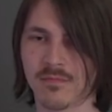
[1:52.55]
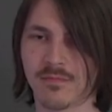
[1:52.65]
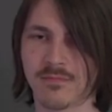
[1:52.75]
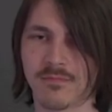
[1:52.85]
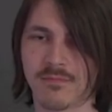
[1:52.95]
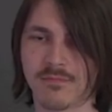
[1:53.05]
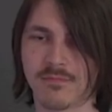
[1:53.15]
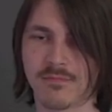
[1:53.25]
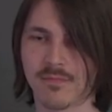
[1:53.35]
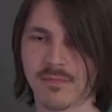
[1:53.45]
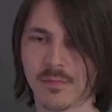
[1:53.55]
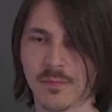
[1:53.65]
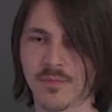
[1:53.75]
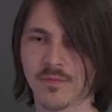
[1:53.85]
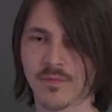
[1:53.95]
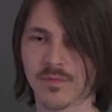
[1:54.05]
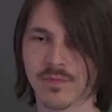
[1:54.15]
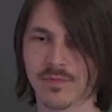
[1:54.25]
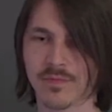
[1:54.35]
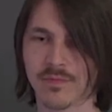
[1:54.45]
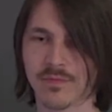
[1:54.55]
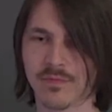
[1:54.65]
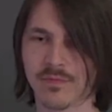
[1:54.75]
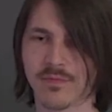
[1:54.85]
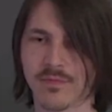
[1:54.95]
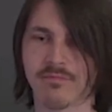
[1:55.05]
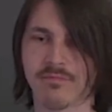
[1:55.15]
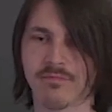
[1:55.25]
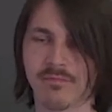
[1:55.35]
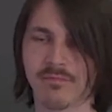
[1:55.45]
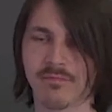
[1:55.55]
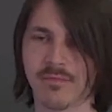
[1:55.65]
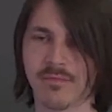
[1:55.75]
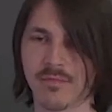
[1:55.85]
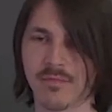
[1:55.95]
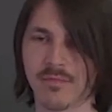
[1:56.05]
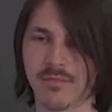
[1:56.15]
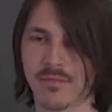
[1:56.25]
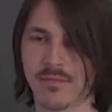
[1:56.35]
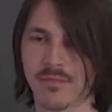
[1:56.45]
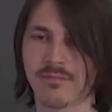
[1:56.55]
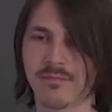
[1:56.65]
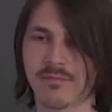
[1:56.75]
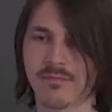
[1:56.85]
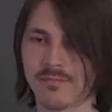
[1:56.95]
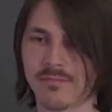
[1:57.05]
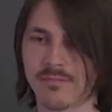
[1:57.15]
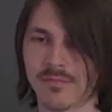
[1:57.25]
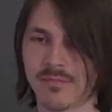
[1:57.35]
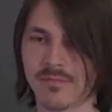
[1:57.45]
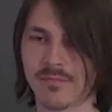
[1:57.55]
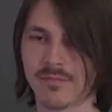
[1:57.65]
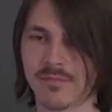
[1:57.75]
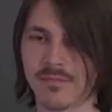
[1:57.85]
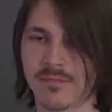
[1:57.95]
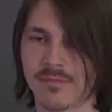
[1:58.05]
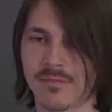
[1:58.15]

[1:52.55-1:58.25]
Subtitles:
(not speaking)